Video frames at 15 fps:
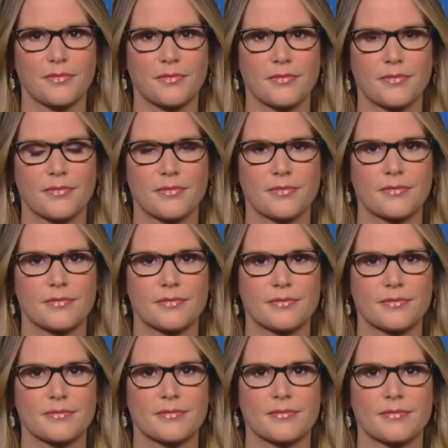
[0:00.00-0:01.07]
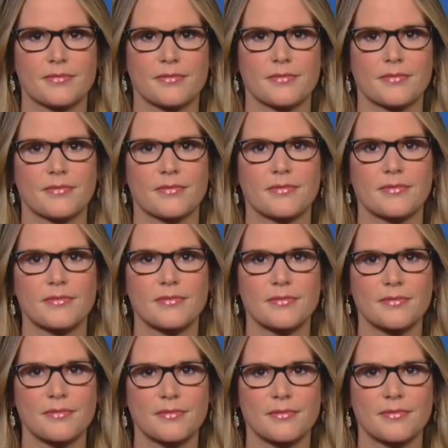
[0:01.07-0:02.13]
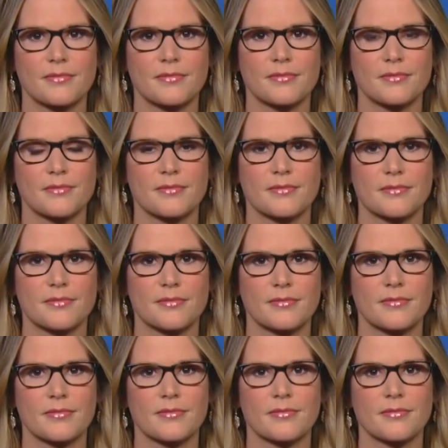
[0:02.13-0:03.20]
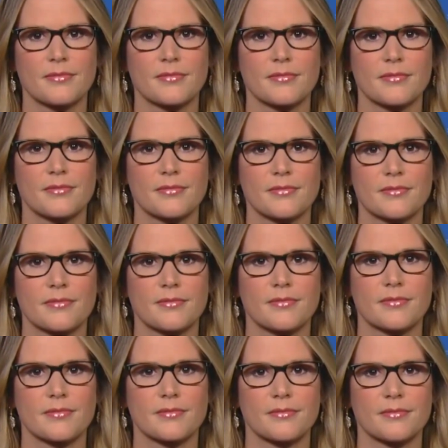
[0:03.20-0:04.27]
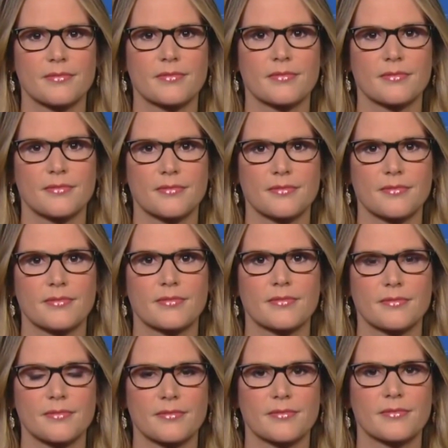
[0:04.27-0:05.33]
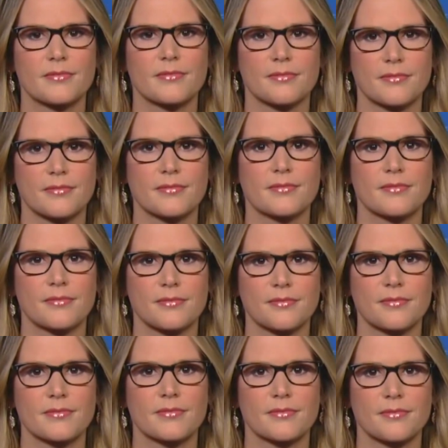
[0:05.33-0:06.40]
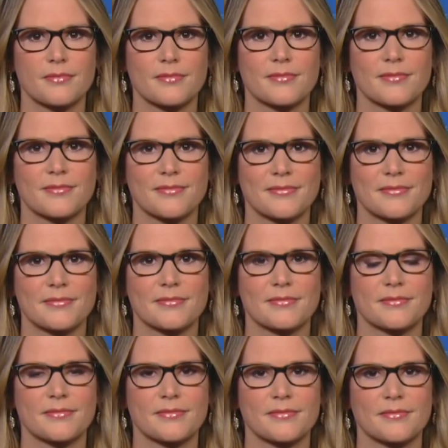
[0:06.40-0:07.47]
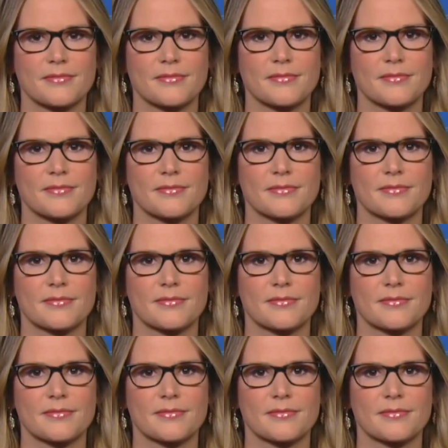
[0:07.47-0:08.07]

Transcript: The person shown says nothing.